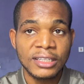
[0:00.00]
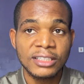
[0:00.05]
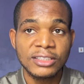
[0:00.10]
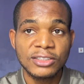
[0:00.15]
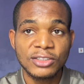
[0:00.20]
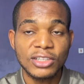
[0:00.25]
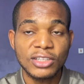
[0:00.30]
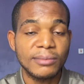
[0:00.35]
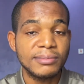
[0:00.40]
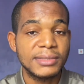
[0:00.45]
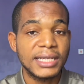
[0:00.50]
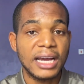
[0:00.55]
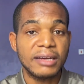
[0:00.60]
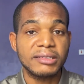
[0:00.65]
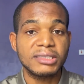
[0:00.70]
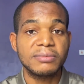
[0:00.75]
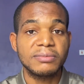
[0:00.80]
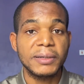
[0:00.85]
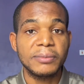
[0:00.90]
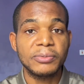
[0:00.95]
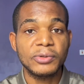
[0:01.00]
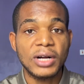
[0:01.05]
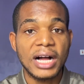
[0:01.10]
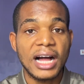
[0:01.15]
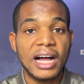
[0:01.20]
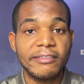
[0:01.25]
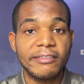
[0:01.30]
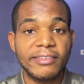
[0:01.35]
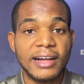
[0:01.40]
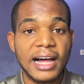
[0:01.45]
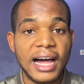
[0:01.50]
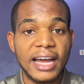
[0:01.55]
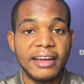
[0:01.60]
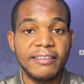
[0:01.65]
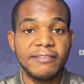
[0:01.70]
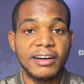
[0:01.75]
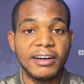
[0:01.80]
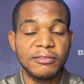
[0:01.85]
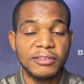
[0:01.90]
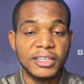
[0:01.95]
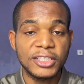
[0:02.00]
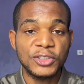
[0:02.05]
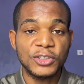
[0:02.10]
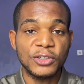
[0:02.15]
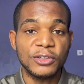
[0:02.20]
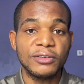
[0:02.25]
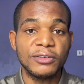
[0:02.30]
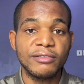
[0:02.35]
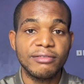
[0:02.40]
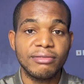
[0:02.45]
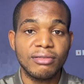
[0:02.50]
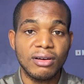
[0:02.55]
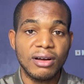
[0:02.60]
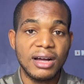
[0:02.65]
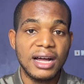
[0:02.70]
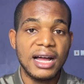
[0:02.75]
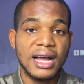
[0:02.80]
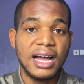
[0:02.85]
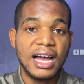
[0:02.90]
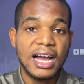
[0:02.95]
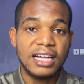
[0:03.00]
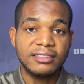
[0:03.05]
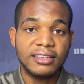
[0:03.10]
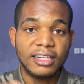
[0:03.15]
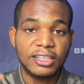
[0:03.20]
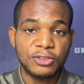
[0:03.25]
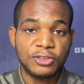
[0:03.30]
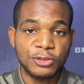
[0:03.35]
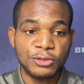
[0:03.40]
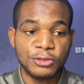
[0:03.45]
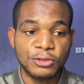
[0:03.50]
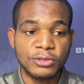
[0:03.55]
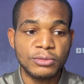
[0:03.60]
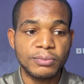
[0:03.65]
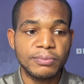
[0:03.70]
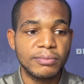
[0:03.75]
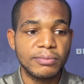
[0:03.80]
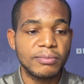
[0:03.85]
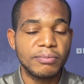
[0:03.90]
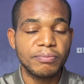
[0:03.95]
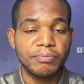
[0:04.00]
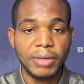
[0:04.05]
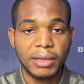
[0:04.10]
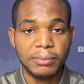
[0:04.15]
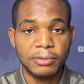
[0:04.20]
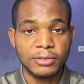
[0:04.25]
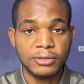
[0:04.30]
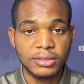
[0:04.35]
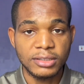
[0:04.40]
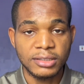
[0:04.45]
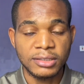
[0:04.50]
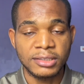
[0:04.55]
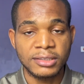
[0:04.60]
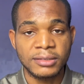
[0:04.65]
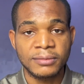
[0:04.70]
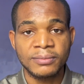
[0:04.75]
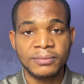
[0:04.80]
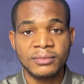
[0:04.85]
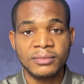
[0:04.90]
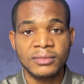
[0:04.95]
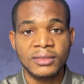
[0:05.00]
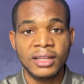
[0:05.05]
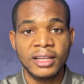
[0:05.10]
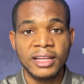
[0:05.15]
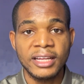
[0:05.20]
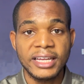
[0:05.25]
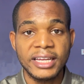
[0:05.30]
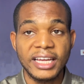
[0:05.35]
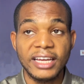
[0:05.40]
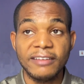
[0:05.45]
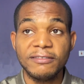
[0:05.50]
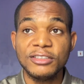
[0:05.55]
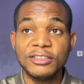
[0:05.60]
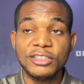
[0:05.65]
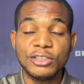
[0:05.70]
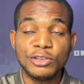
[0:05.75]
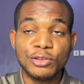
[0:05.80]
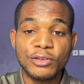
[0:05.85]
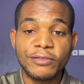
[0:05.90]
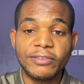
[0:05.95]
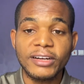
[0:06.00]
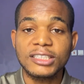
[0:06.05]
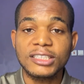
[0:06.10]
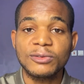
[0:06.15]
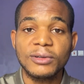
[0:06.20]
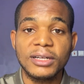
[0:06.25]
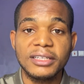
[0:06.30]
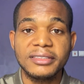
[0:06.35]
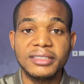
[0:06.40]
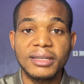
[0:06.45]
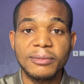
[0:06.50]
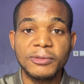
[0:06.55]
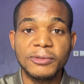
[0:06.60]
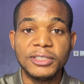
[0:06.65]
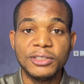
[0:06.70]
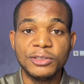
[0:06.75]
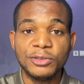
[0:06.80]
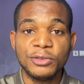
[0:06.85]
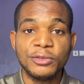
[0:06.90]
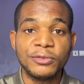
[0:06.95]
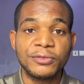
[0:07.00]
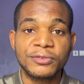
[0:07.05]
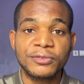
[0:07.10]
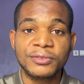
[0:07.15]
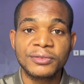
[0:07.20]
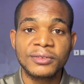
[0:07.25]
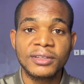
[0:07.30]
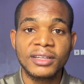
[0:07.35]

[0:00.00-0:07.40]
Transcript: sometimes people have high foundation for architectural purposes. Even the roof as well, same with the roof.